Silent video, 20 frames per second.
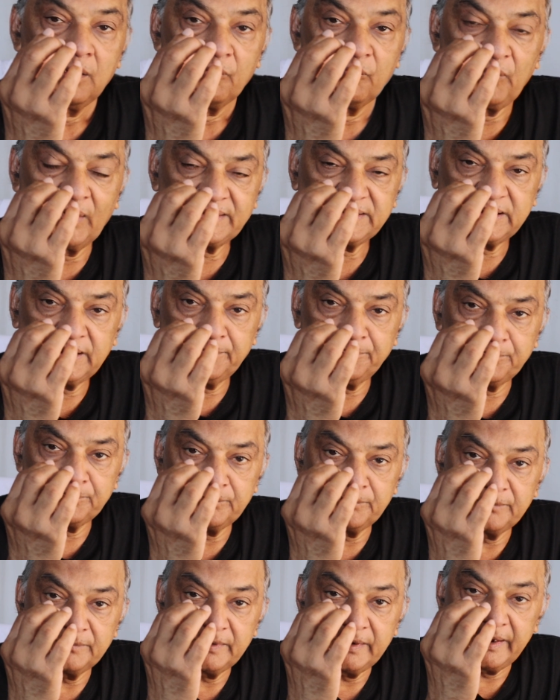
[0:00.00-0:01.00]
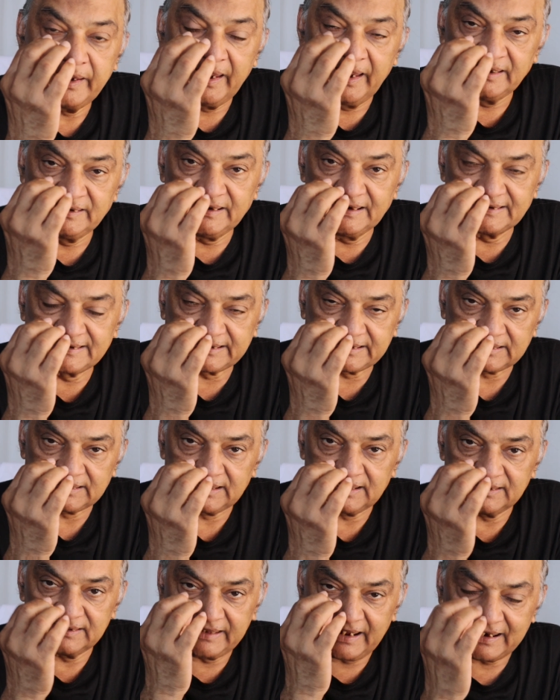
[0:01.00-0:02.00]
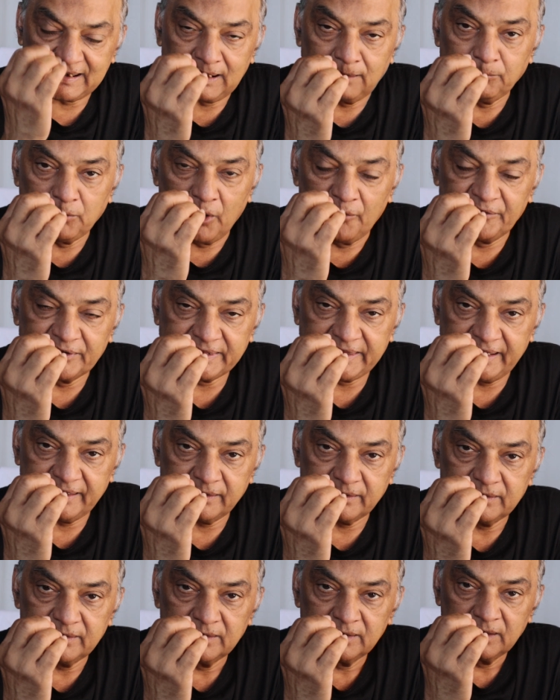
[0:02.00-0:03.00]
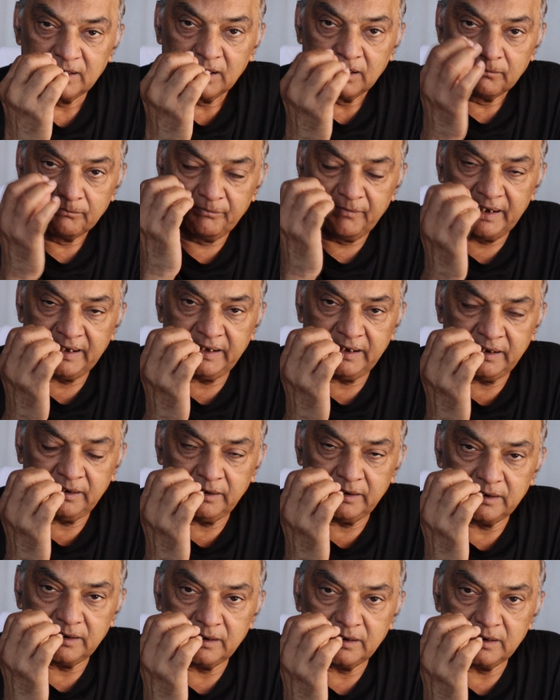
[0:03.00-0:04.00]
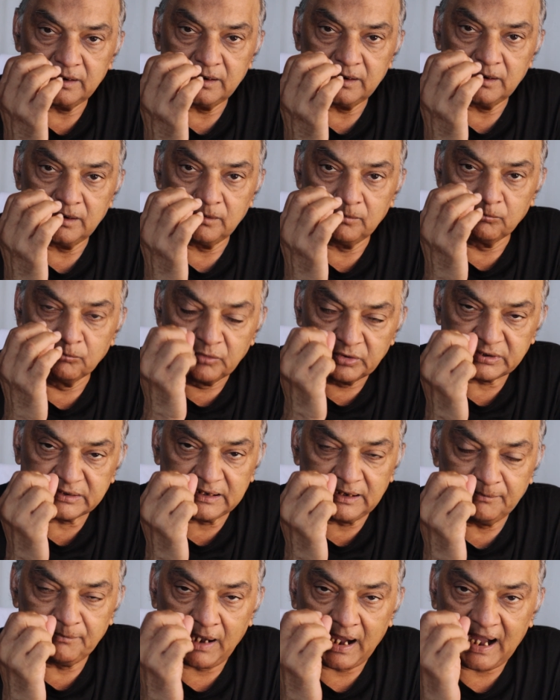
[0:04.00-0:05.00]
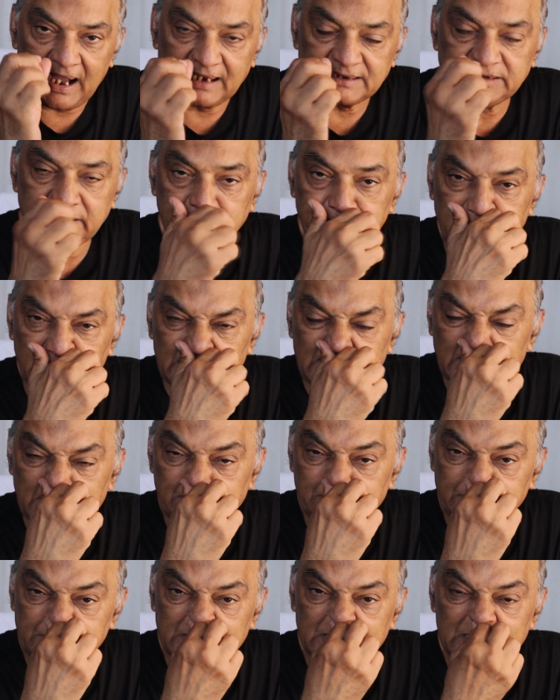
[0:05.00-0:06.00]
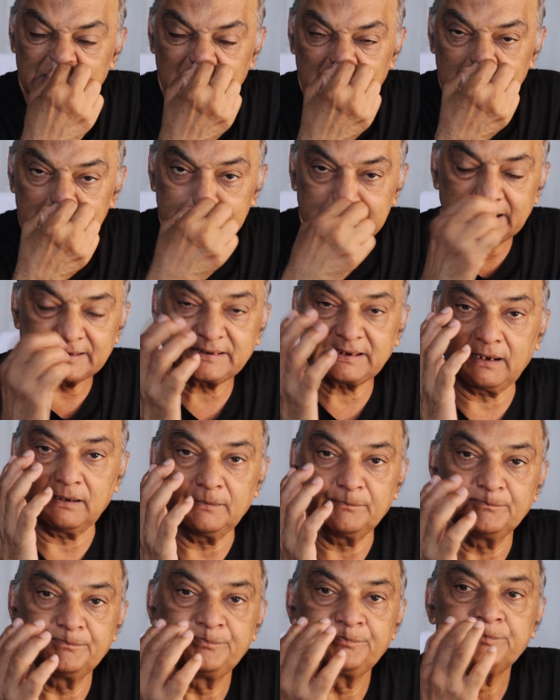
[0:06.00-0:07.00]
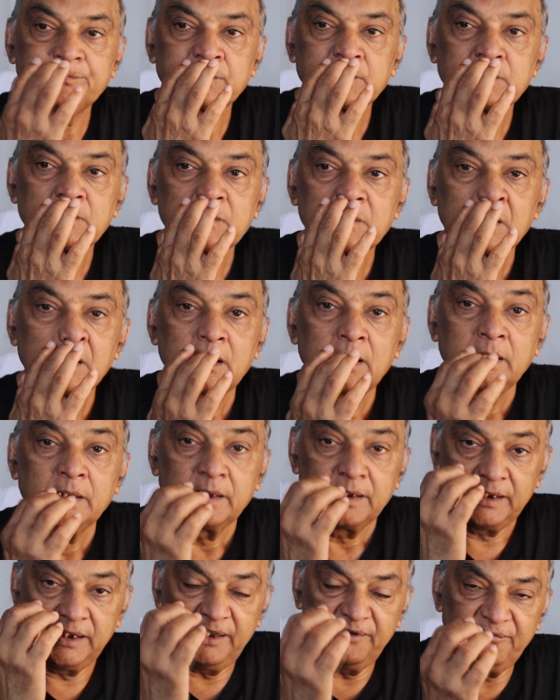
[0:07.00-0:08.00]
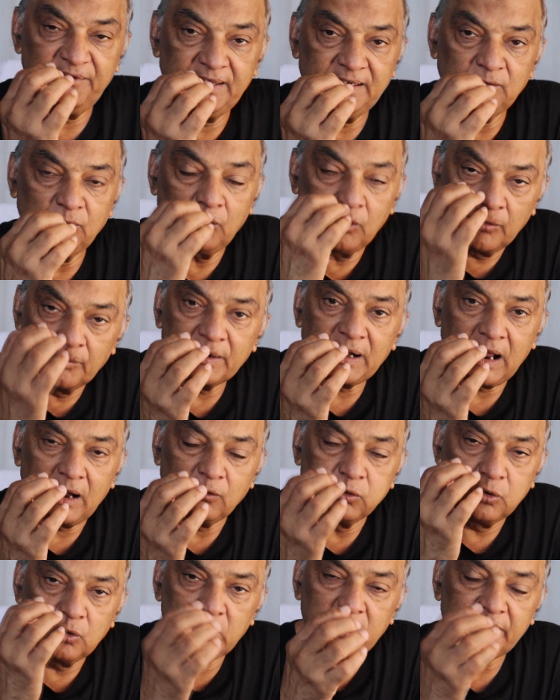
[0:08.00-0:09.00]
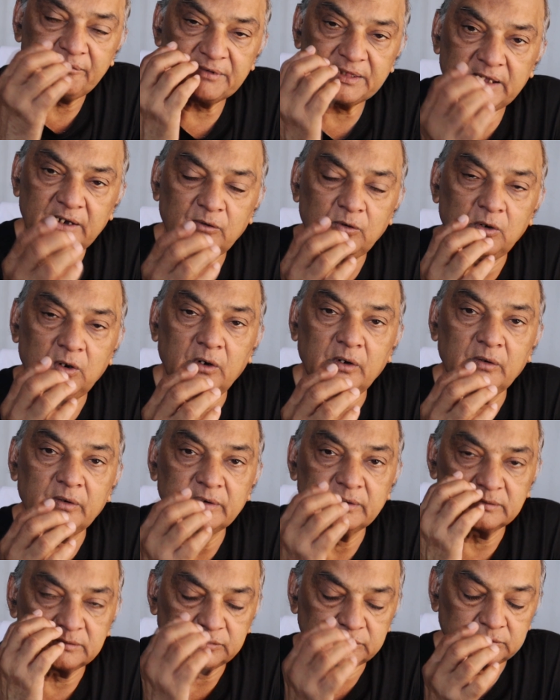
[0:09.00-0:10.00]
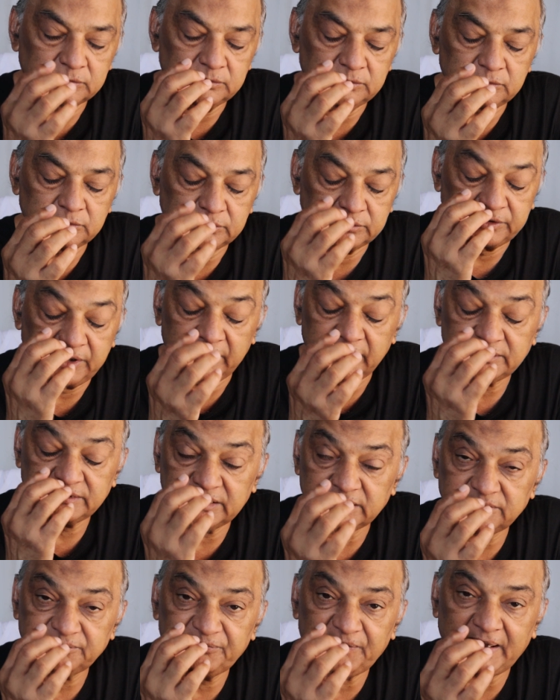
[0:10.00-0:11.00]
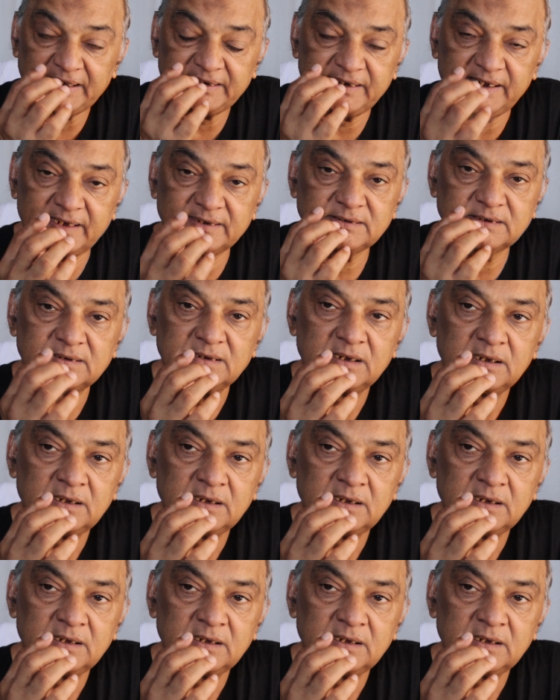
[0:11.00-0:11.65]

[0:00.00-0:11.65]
worship angels, they come over there. Many Muslim Haji pilgrims, they saw. Even Umrah, whoever they go, 365 days,